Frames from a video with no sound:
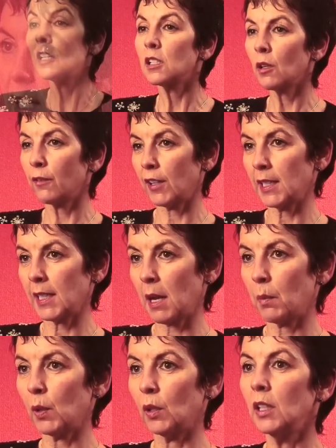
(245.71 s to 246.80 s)
So, for
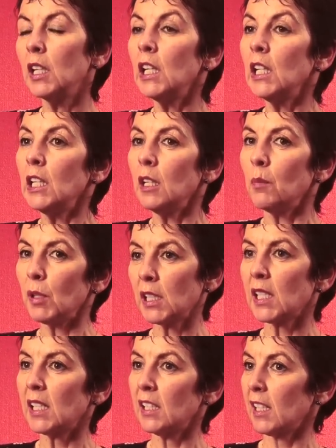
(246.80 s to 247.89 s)
example, because
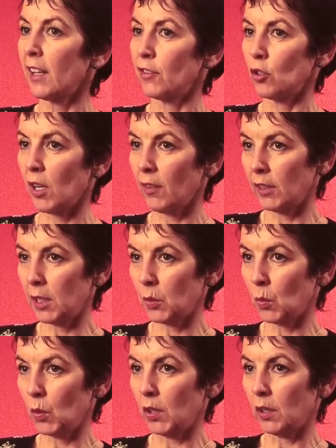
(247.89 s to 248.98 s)
they didn't have to travel into
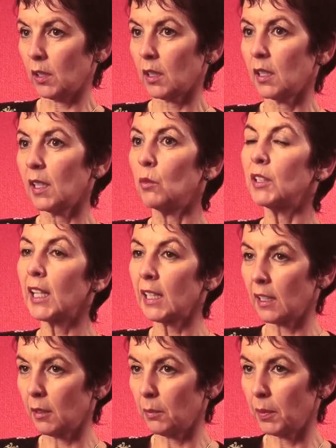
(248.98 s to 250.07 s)
work, they would get
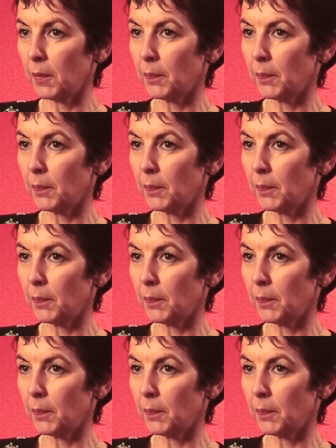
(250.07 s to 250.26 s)
up,